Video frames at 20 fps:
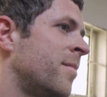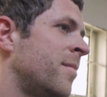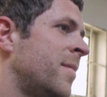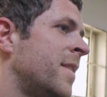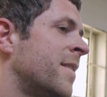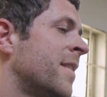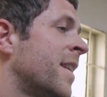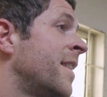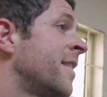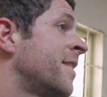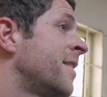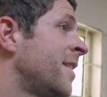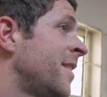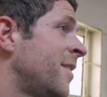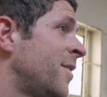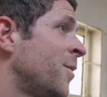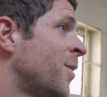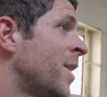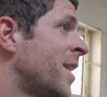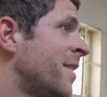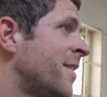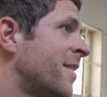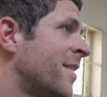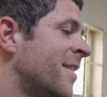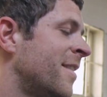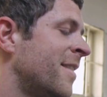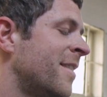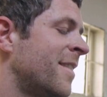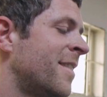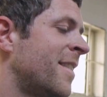designing
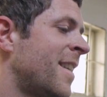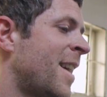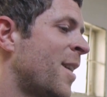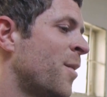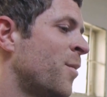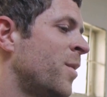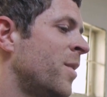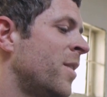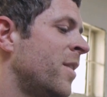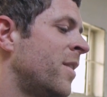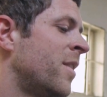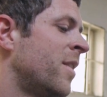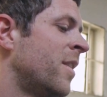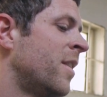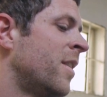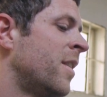situations that would